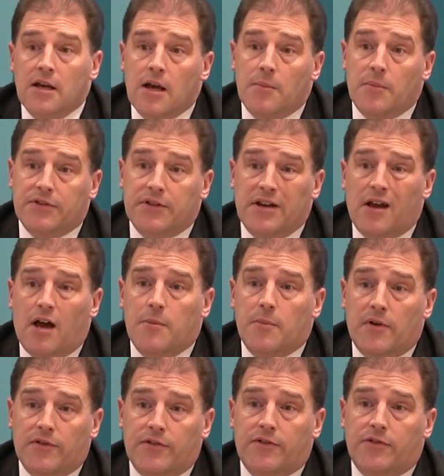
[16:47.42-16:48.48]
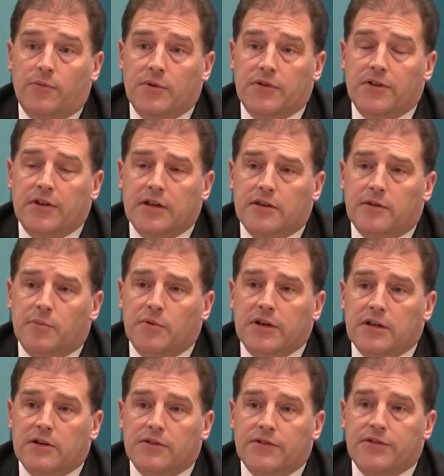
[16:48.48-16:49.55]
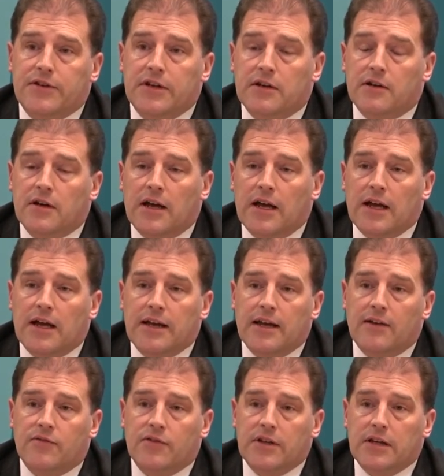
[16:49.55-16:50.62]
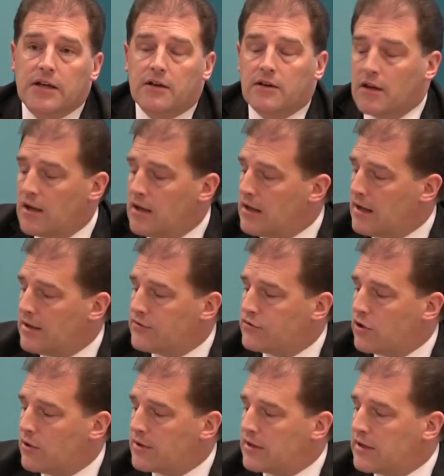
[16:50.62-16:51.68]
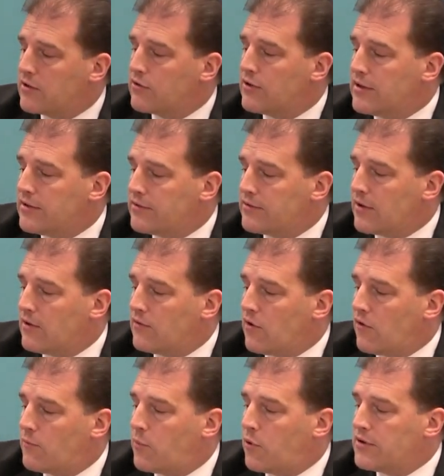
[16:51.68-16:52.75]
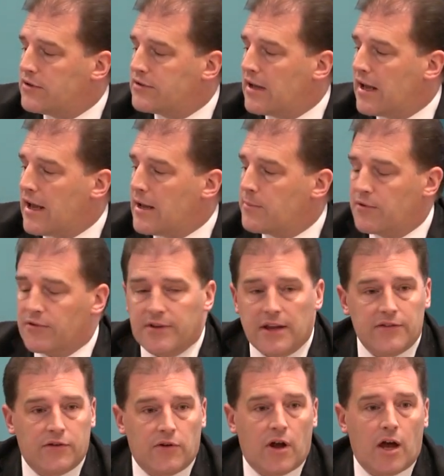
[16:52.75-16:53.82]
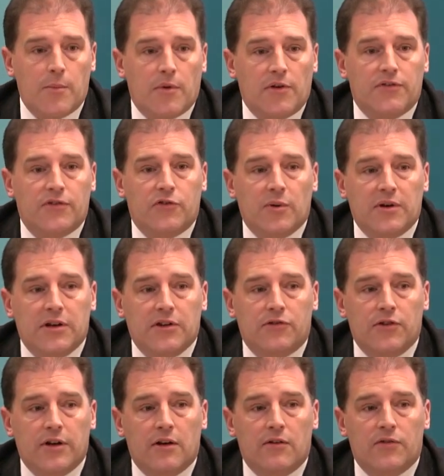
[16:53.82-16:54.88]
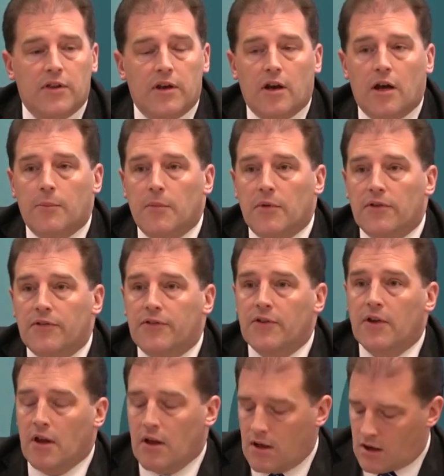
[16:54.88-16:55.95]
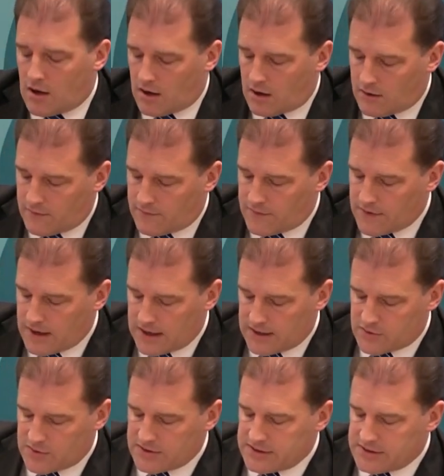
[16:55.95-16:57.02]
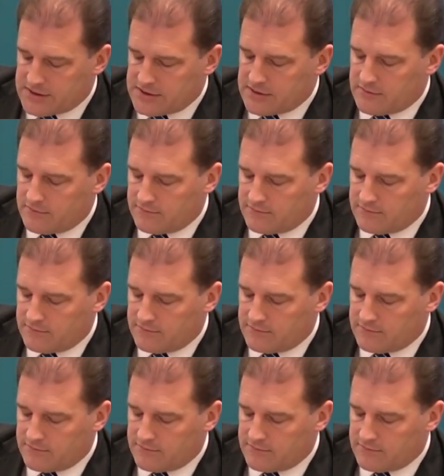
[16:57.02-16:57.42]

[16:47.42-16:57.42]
but the 9 months, which I think is a pretty good steer now for the year, is showing an increase of 0.8%. So 9 months of 23 over the 9 months of 22.